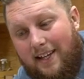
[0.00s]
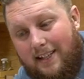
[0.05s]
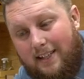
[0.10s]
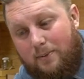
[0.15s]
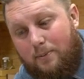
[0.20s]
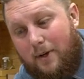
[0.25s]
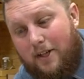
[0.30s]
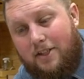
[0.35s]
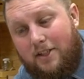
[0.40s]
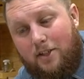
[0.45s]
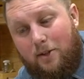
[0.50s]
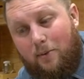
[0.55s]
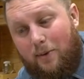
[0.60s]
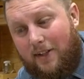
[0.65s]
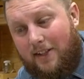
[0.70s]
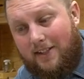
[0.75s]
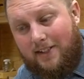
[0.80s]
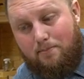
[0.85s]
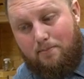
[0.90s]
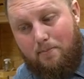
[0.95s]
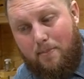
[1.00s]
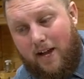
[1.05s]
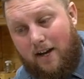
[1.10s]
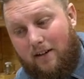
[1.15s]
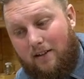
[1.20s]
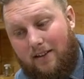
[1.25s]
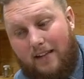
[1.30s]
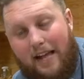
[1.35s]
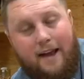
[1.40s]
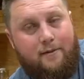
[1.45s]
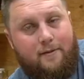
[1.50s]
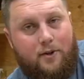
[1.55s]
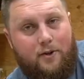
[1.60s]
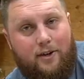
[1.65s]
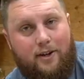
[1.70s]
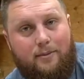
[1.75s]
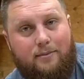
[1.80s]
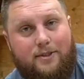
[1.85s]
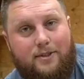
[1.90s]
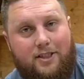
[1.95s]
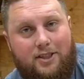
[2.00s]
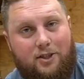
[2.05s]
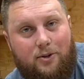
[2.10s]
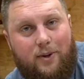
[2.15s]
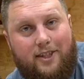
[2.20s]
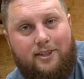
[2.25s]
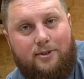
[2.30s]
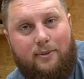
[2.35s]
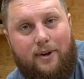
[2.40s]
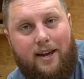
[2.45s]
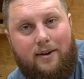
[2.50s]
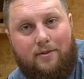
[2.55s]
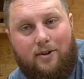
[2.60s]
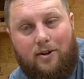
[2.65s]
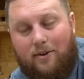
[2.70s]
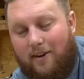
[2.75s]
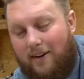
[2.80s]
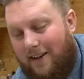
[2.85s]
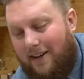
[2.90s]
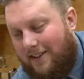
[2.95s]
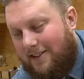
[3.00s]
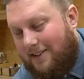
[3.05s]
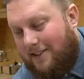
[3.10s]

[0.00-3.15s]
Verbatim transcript: especially with this better live stream situation we have going on.